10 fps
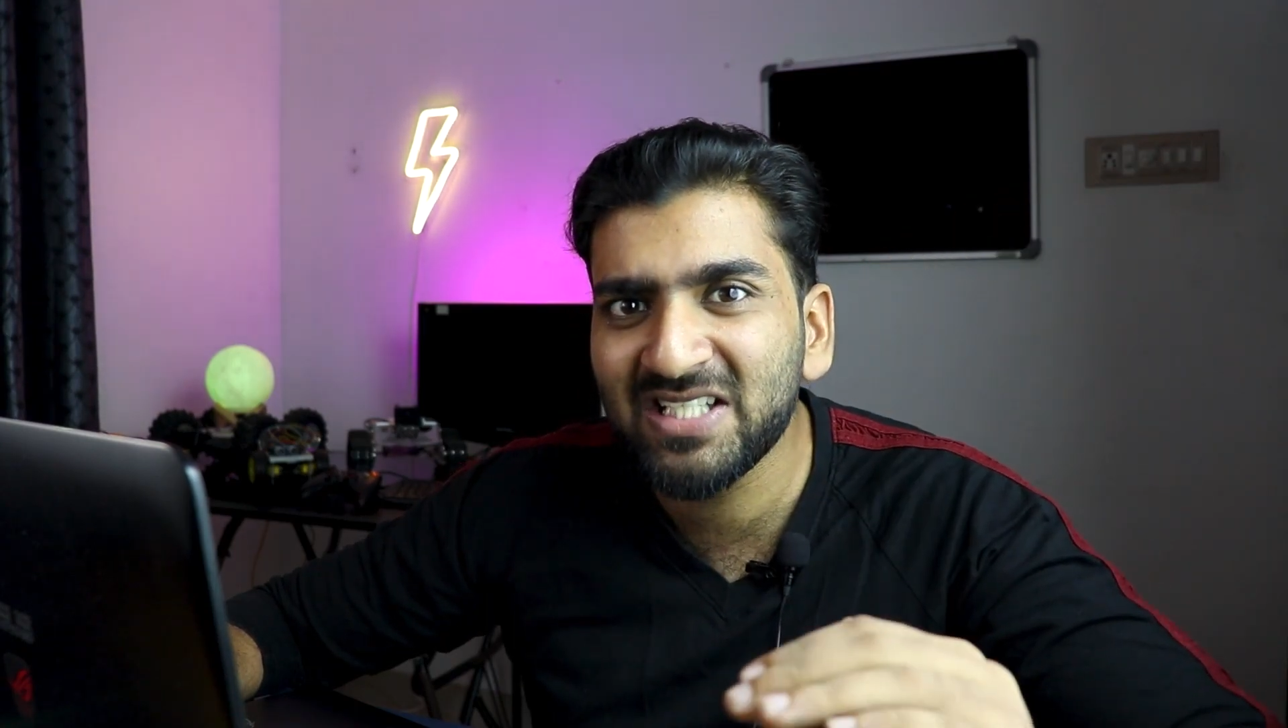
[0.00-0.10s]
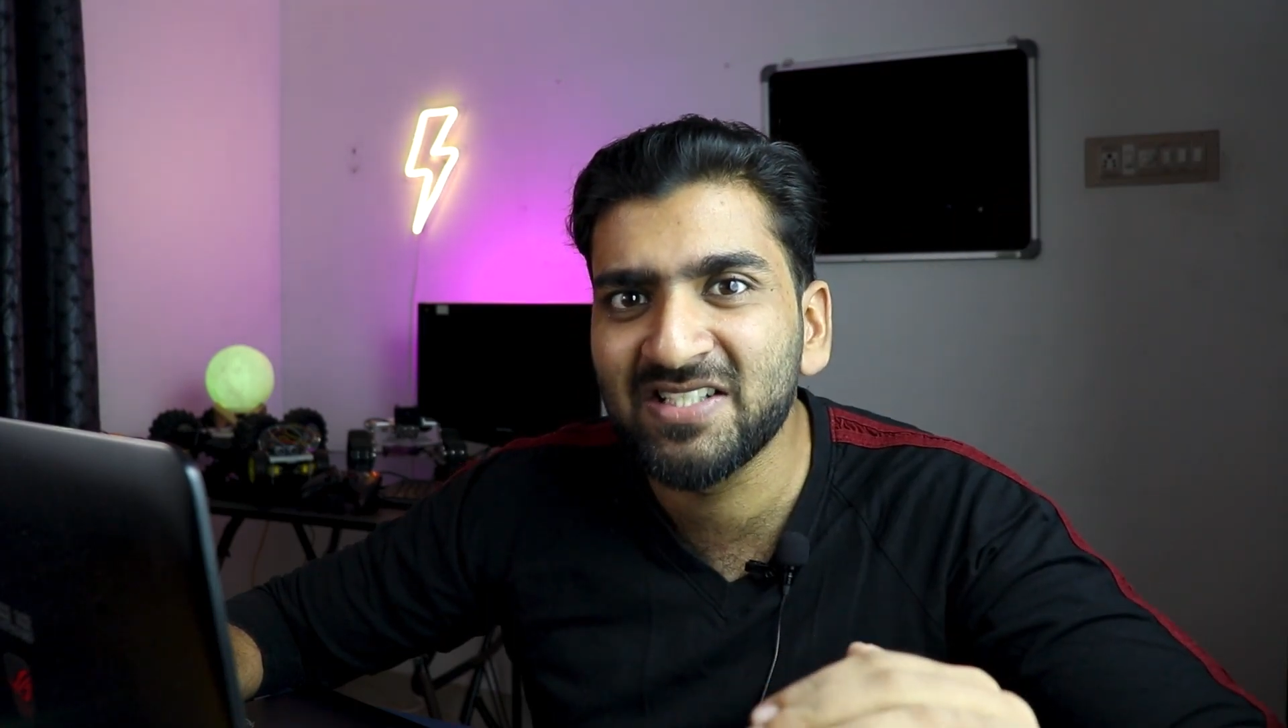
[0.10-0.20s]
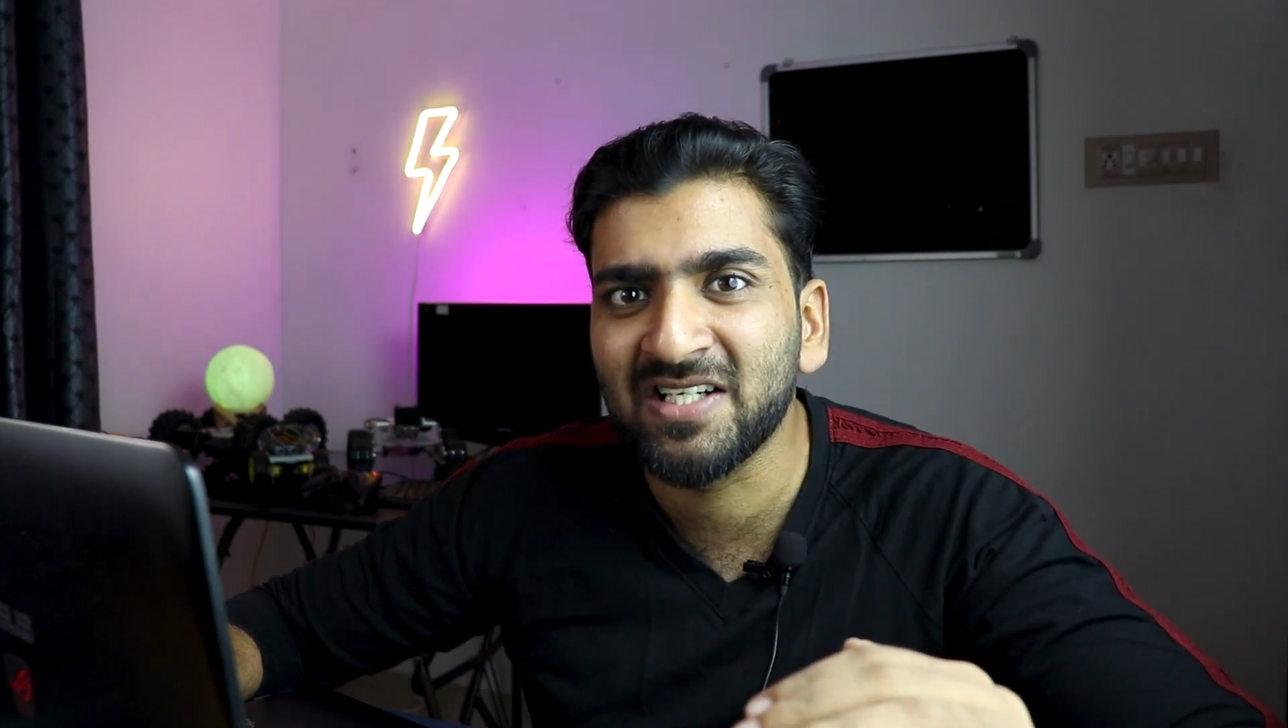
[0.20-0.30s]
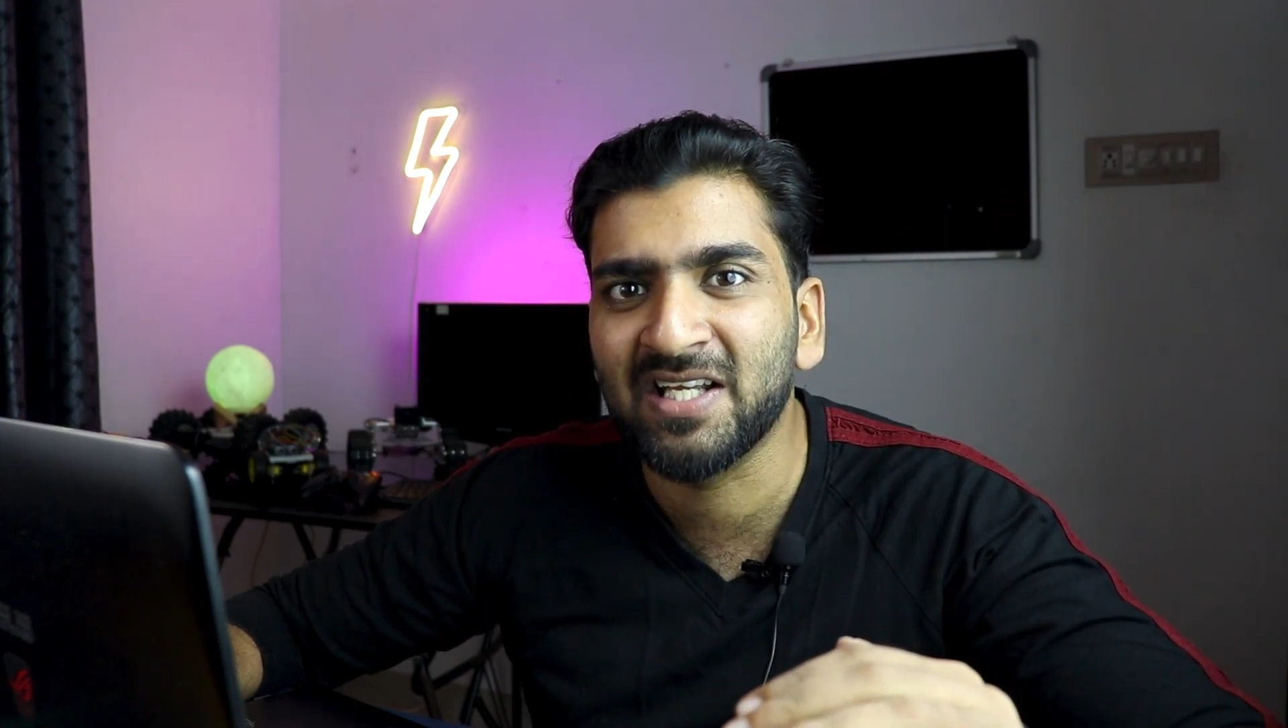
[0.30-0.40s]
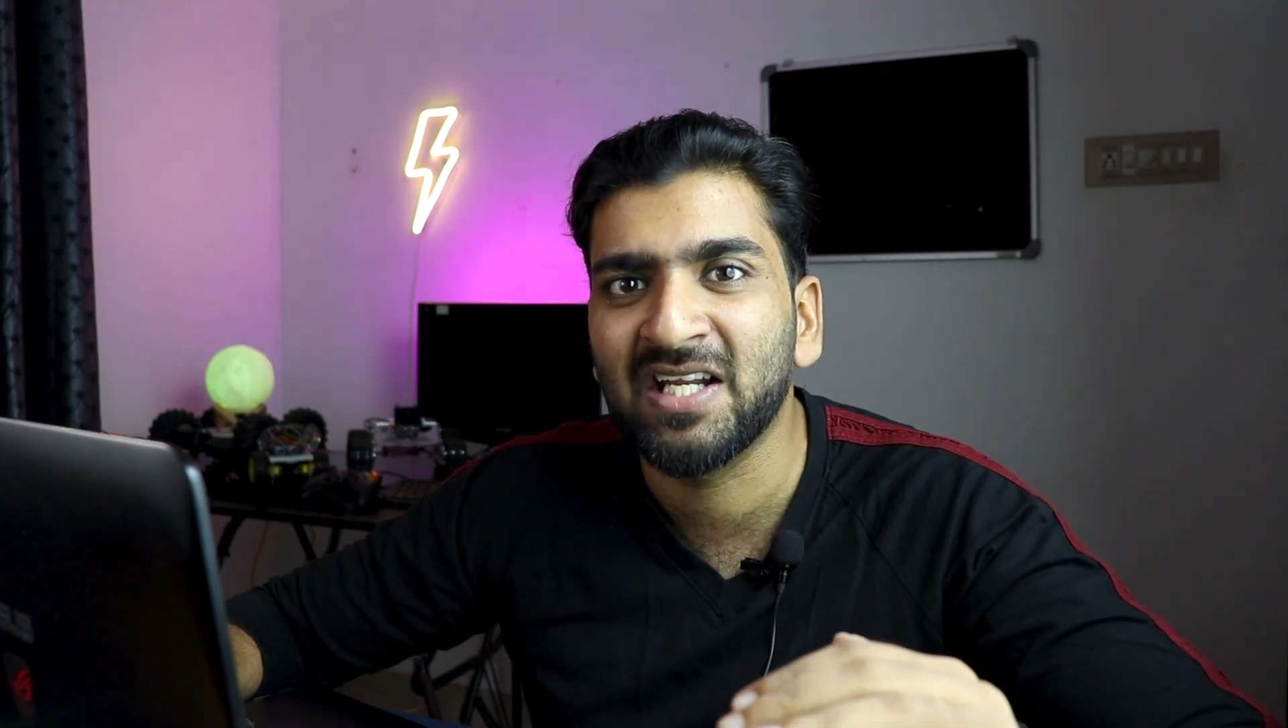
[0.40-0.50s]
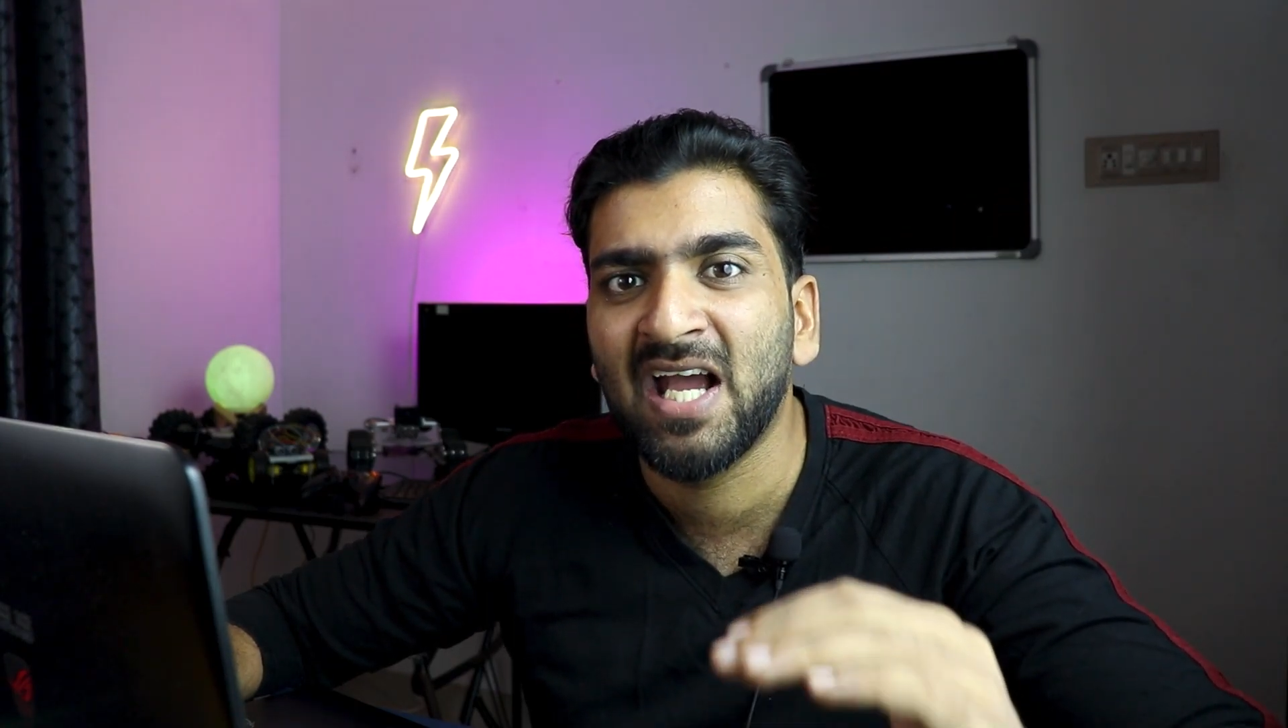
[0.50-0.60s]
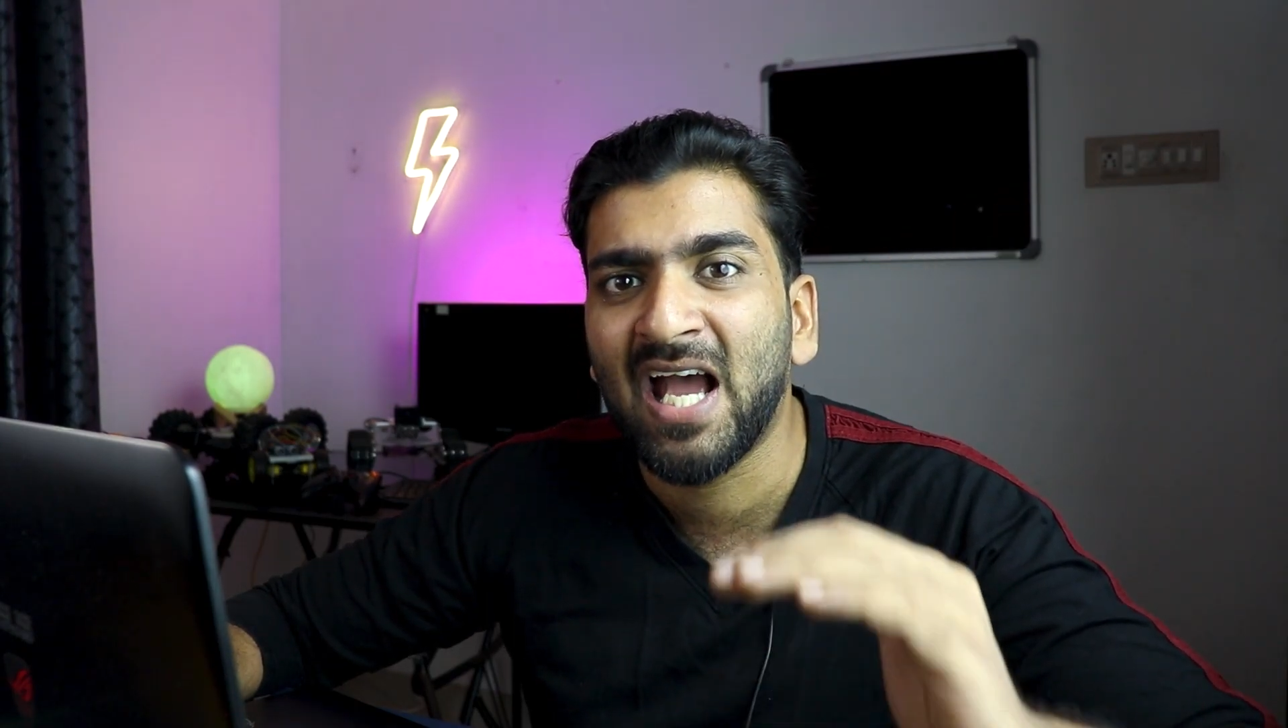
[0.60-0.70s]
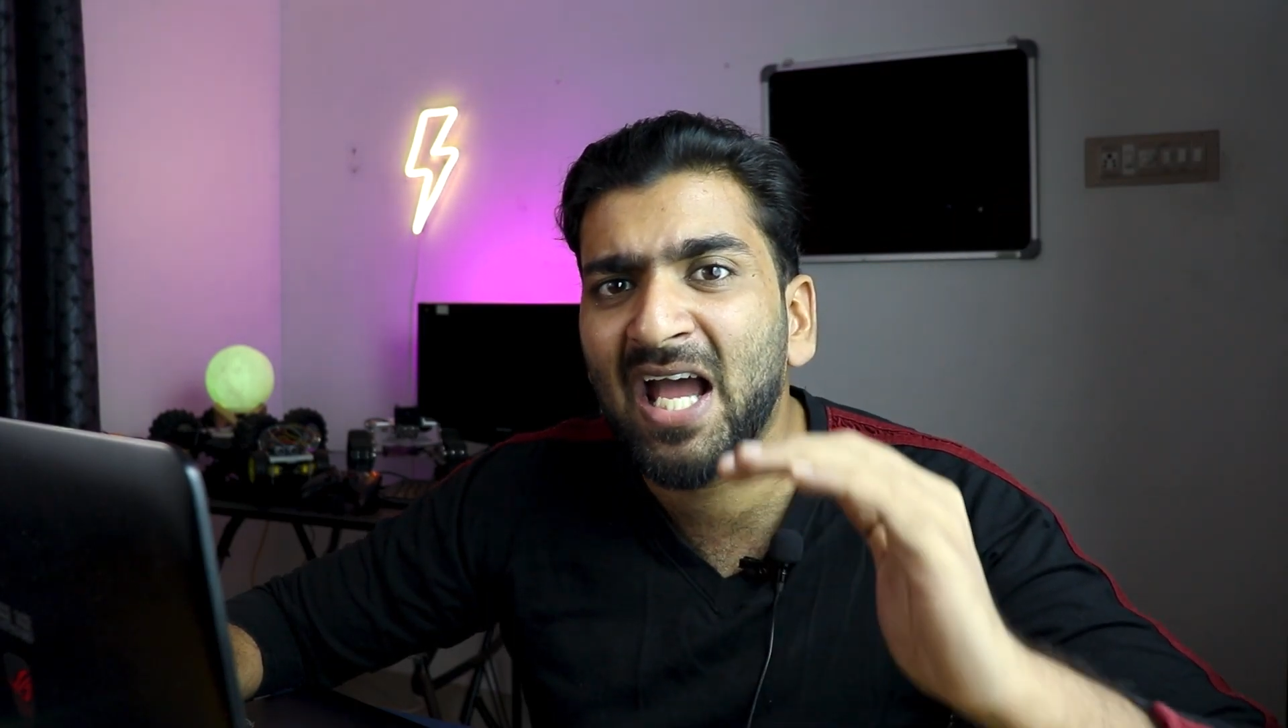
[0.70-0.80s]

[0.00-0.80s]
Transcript: internet